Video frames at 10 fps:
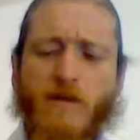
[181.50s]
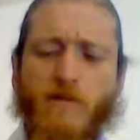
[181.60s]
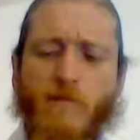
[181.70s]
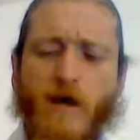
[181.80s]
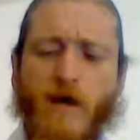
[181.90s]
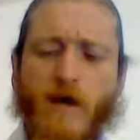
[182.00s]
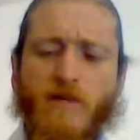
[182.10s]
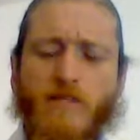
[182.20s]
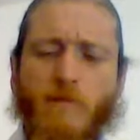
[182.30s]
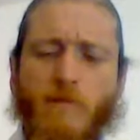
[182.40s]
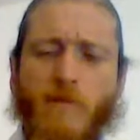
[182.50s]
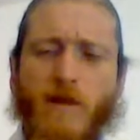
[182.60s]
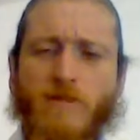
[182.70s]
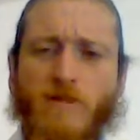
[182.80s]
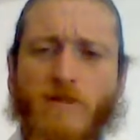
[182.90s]
of a man, the semen of a man,
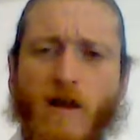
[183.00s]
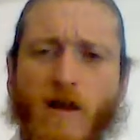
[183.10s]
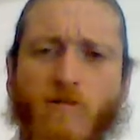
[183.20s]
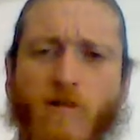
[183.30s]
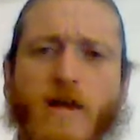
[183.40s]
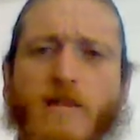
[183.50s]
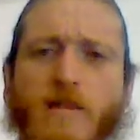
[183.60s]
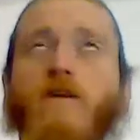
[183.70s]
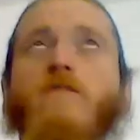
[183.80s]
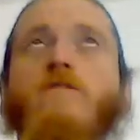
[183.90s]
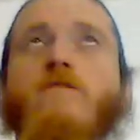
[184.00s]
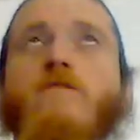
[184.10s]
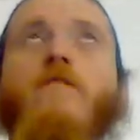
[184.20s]
there's a lot of light there, there's a lot of